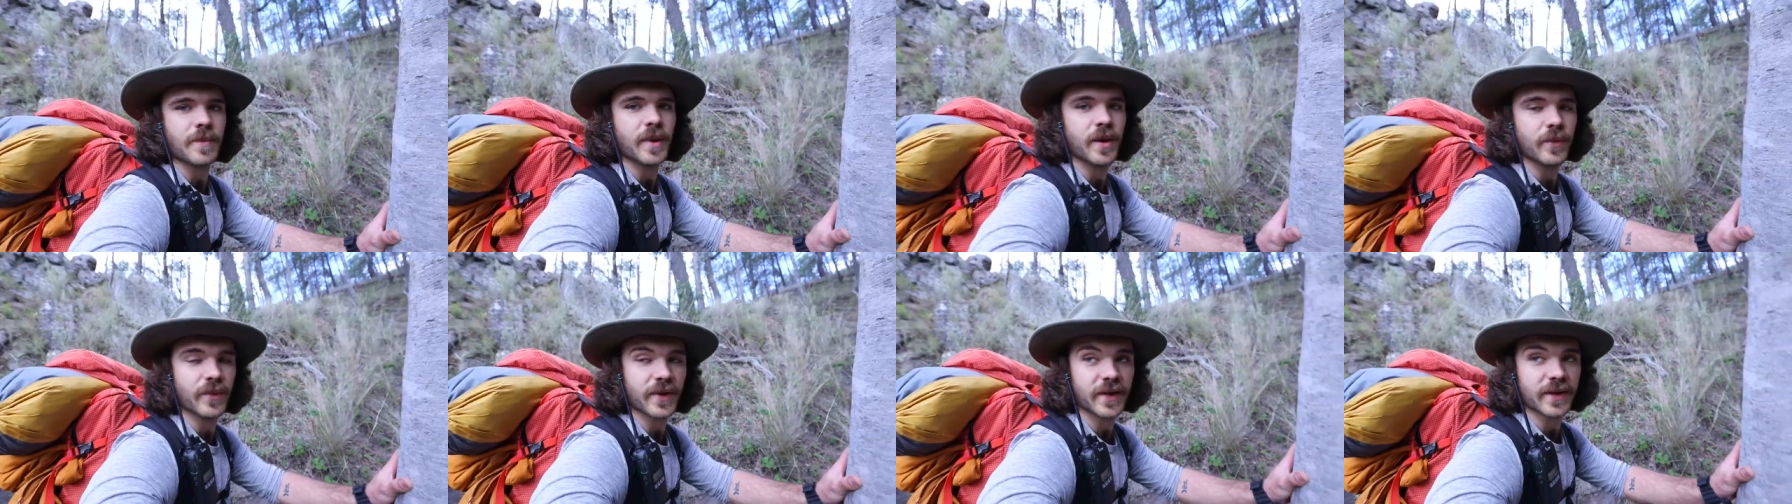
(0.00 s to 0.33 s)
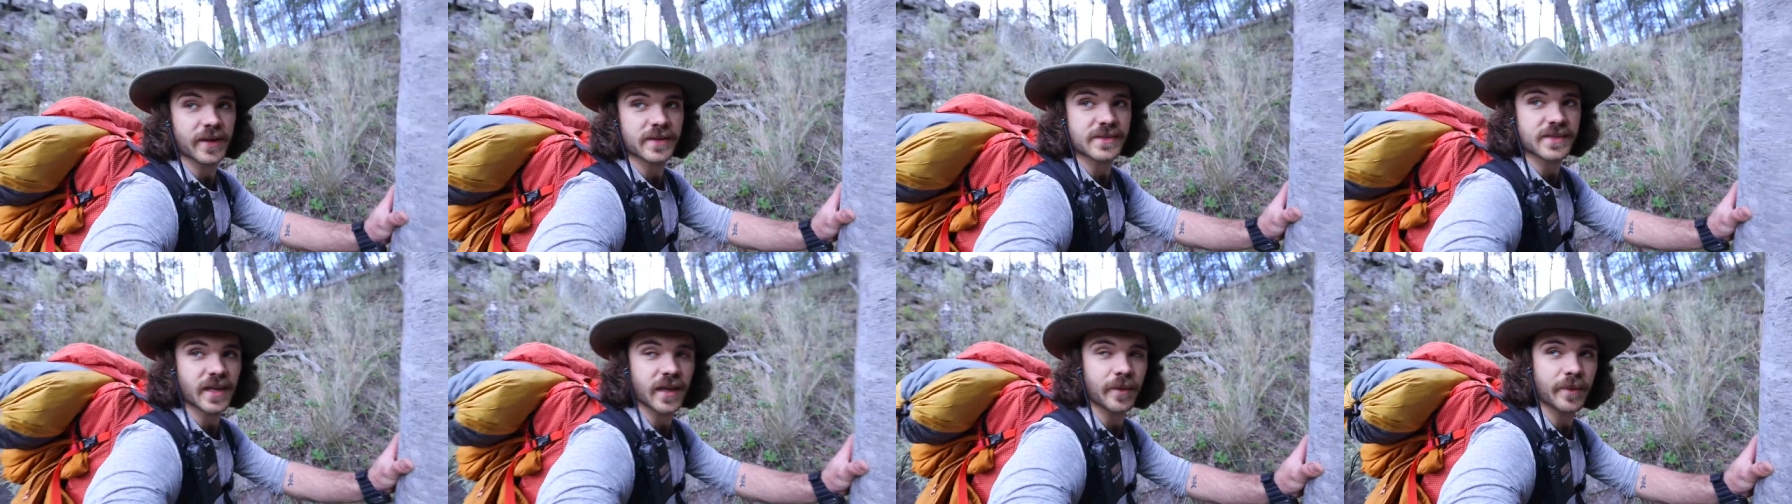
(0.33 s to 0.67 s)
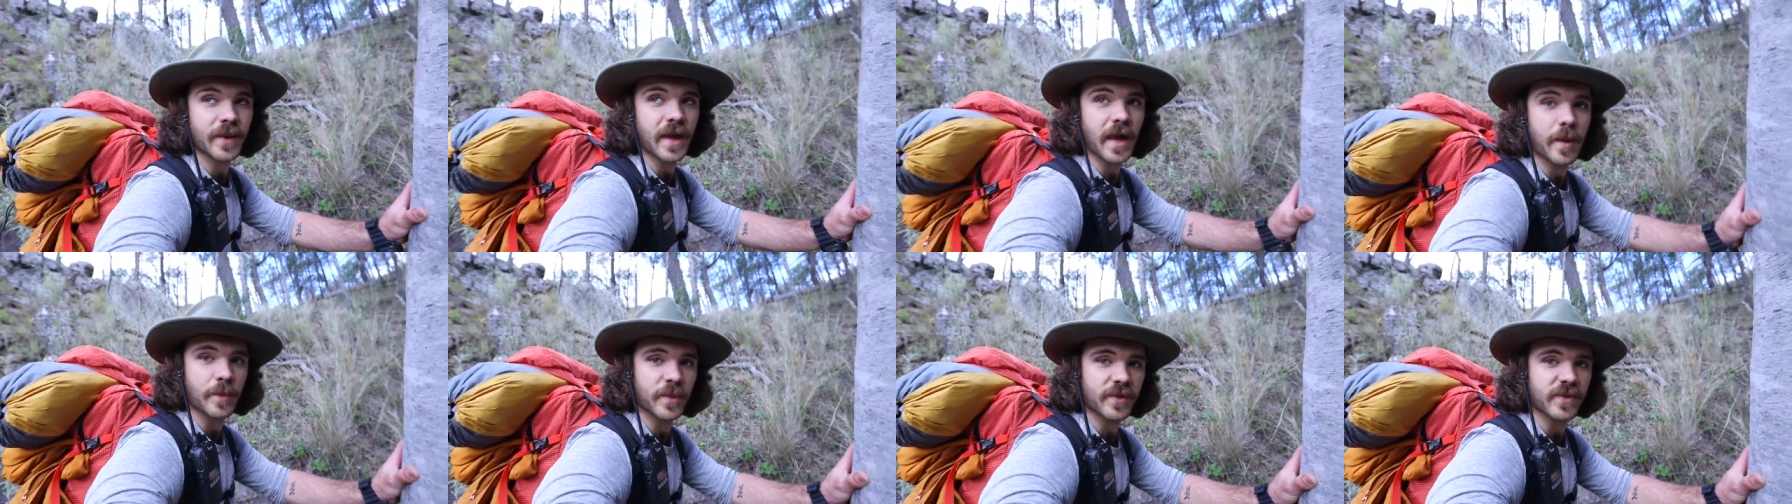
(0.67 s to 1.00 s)
but we're gonna set
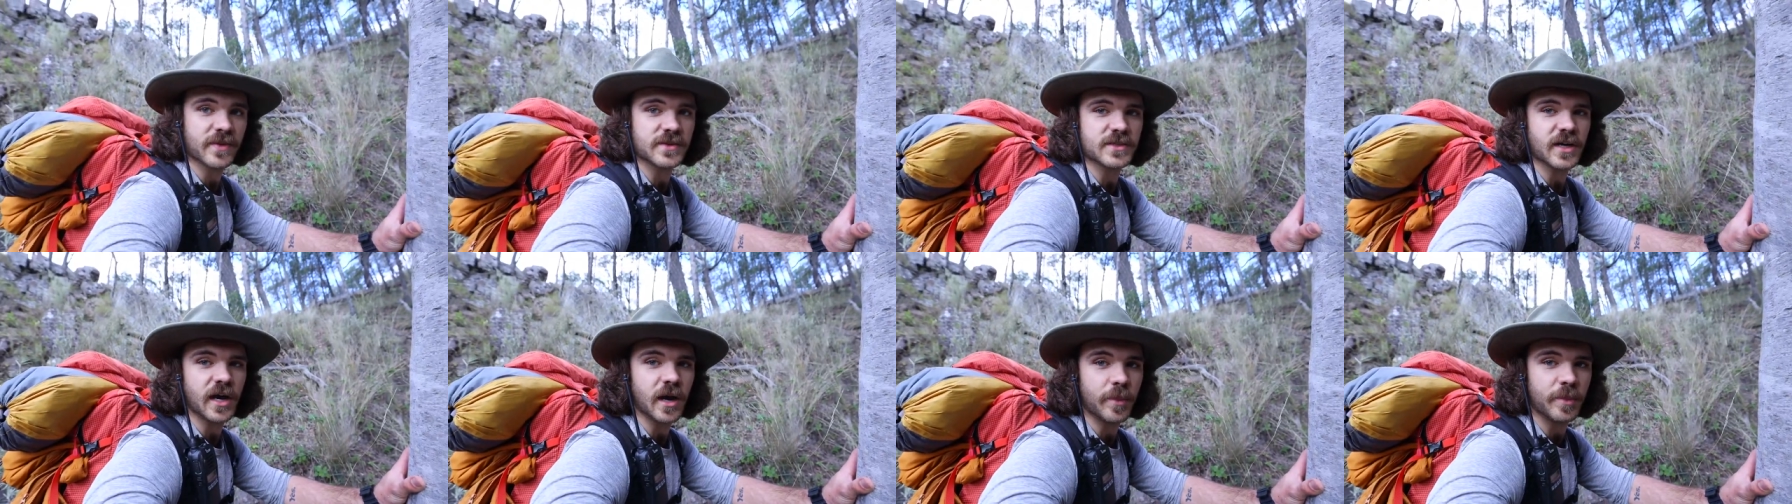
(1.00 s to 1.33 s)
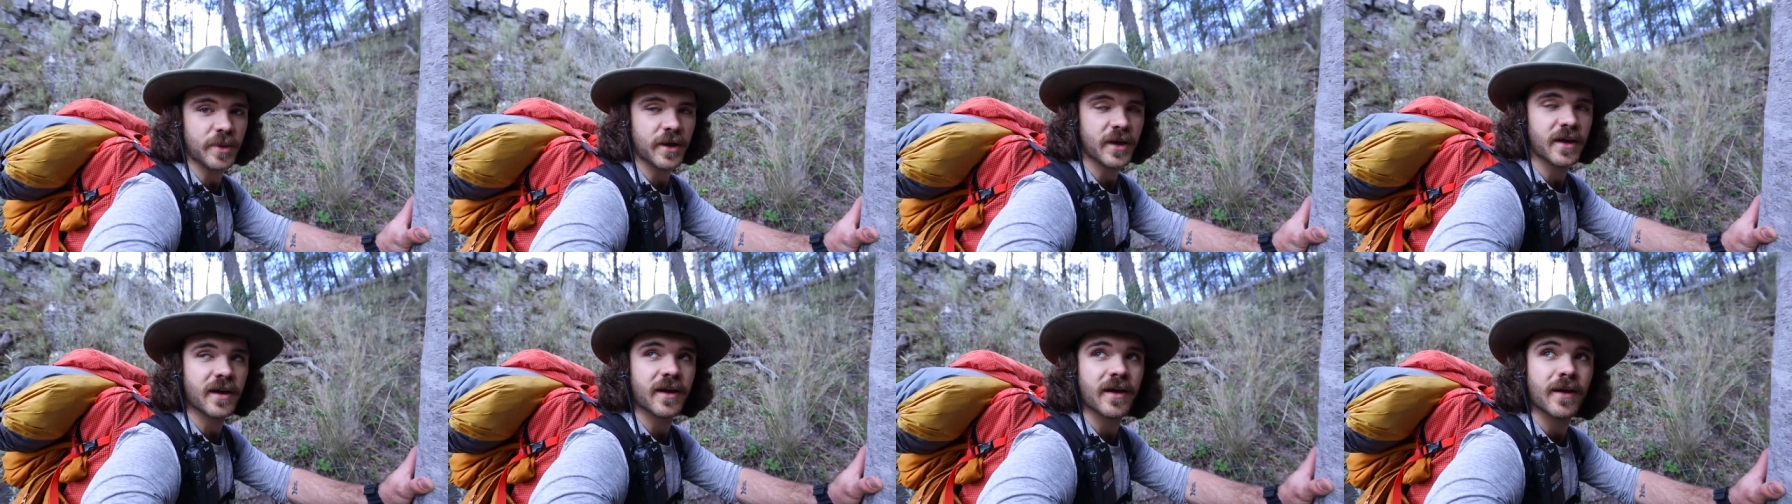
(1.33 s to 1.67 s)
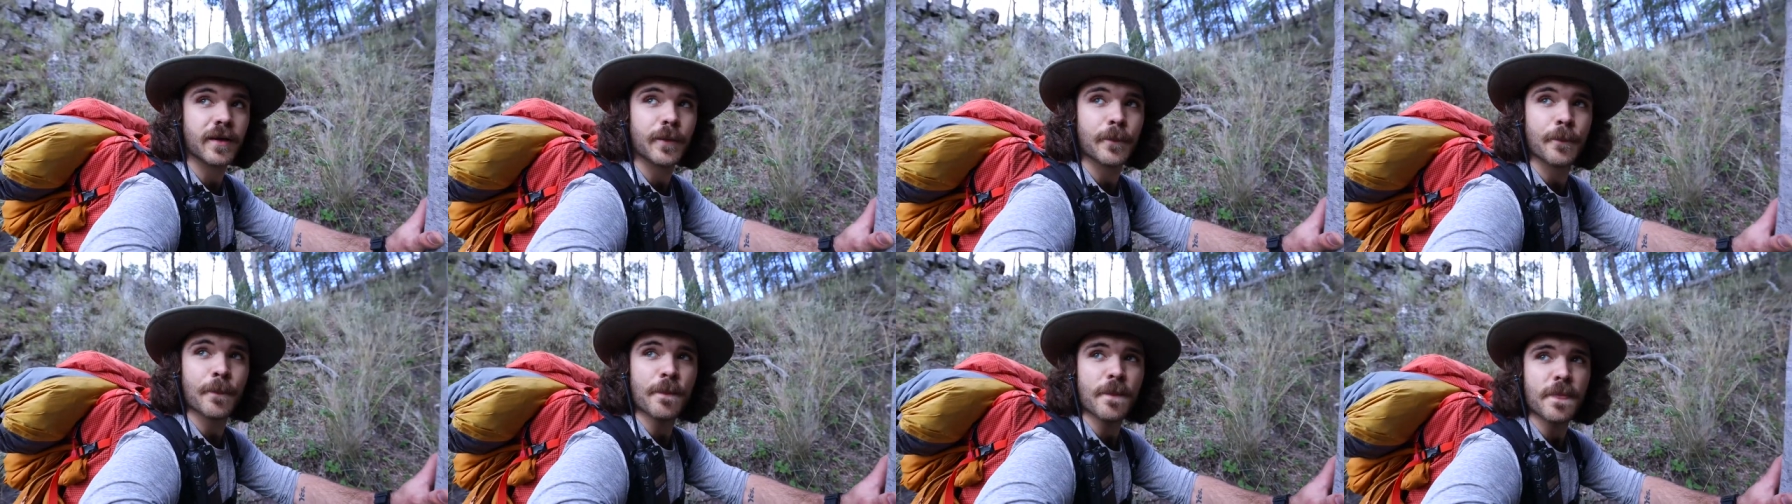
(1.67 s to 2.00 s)
up camp at the top
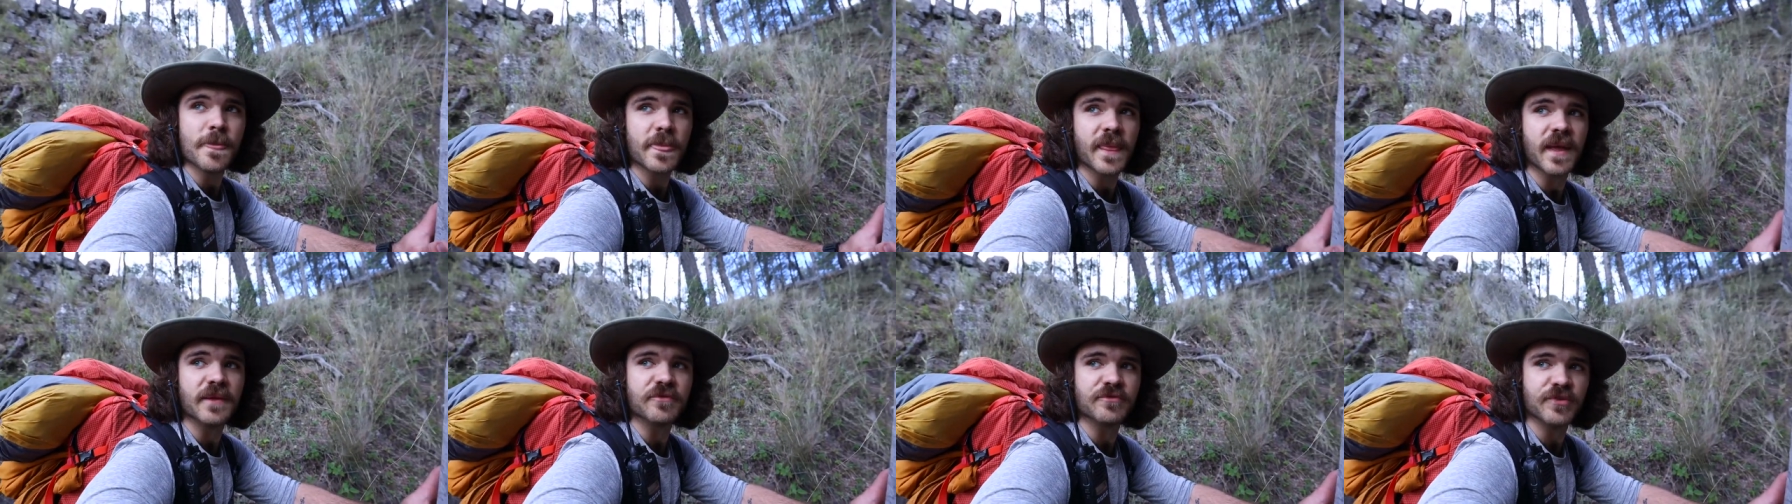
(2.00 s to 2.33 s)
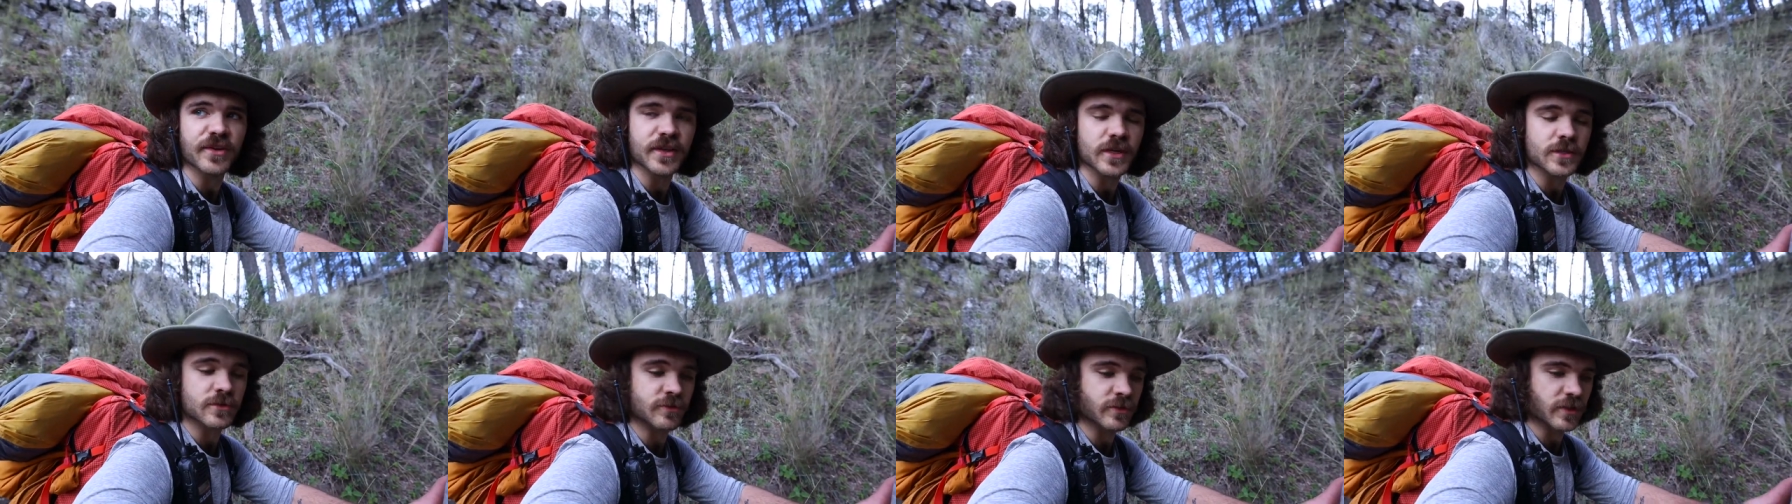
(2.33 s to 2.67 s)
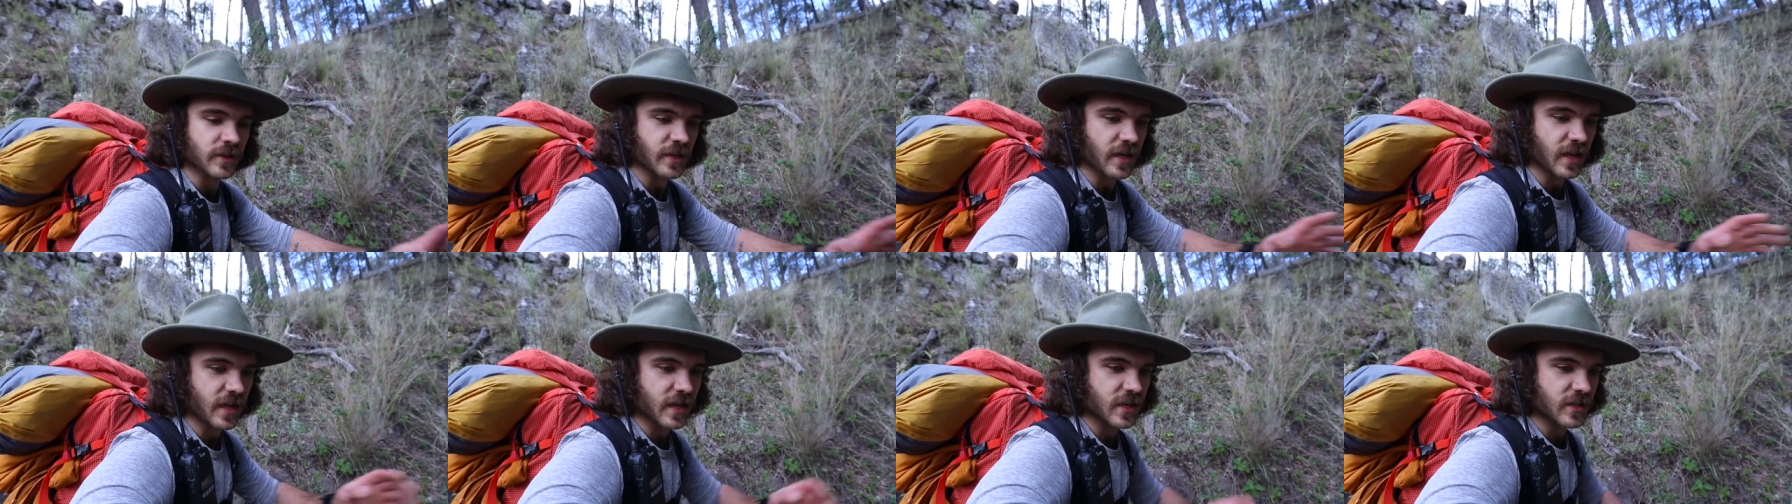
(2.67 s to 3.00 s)
and finish
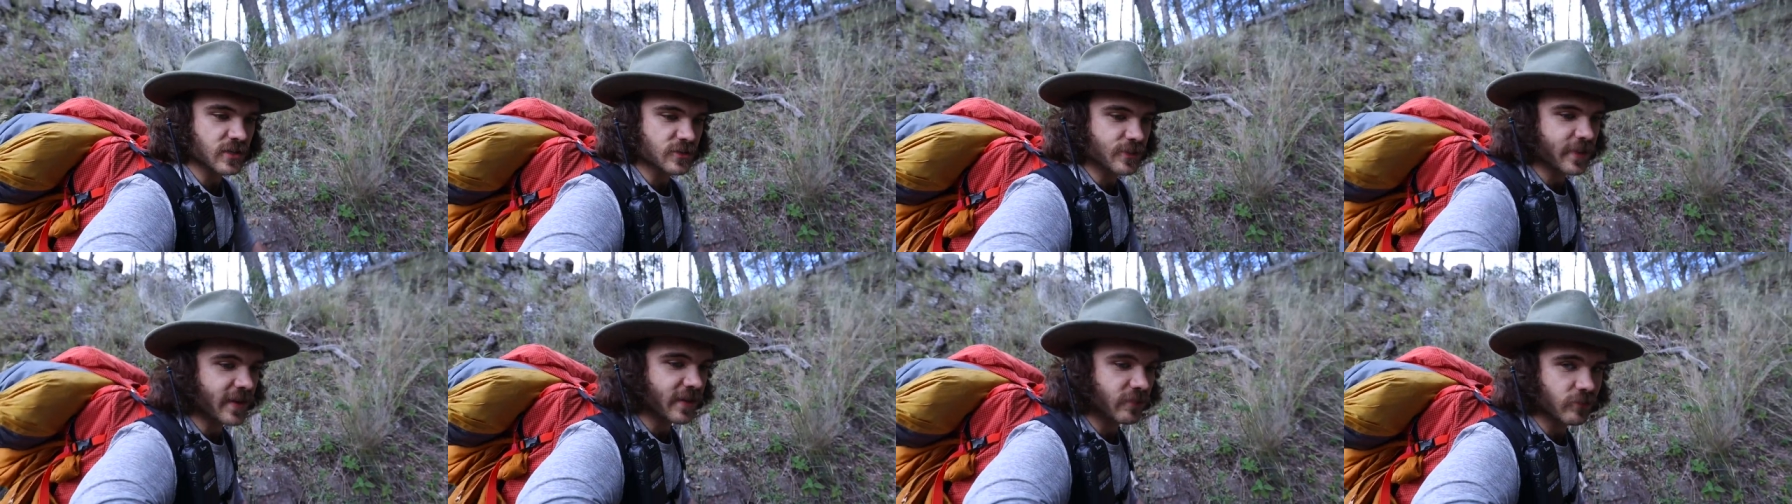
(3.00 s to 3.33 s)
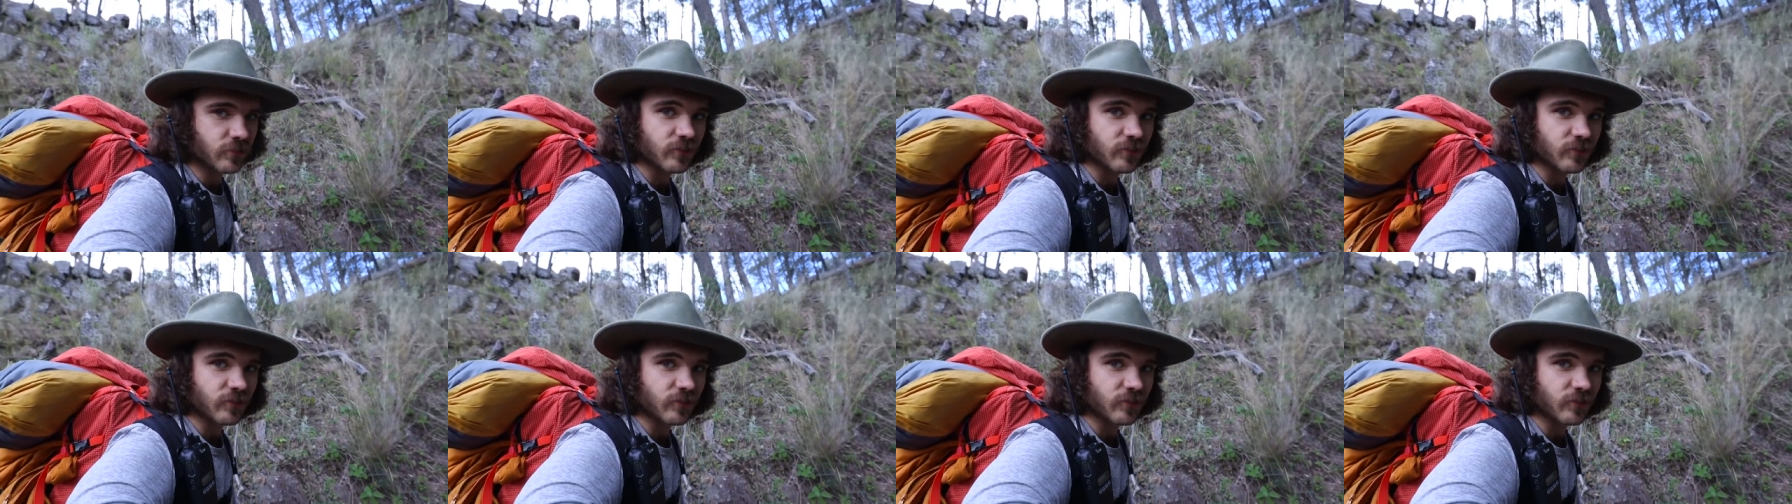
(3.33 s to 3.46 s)
for the day because we're